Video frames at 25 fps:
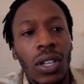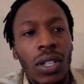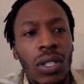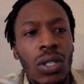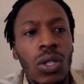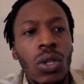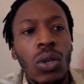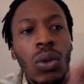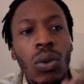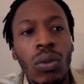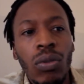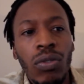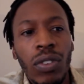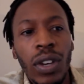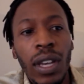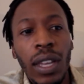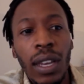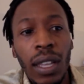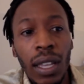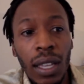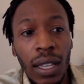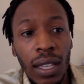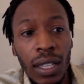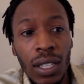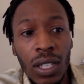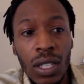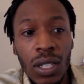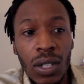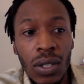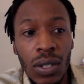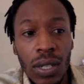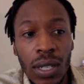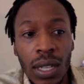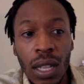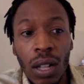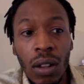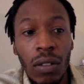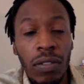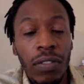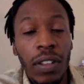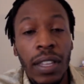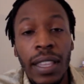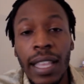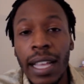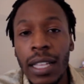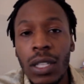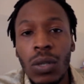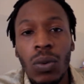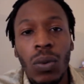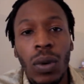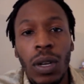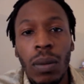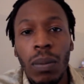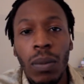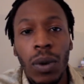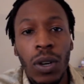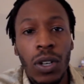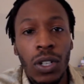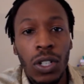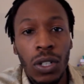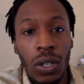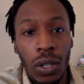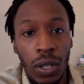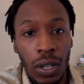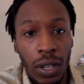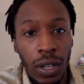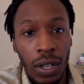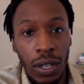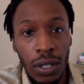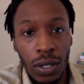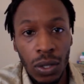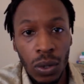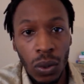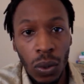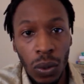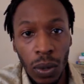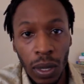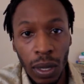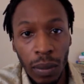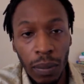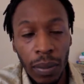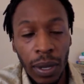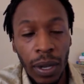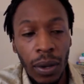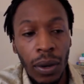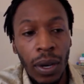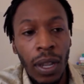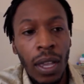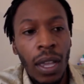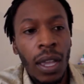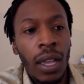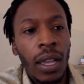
It's you fighting against yourself, and that's what martial art is all about.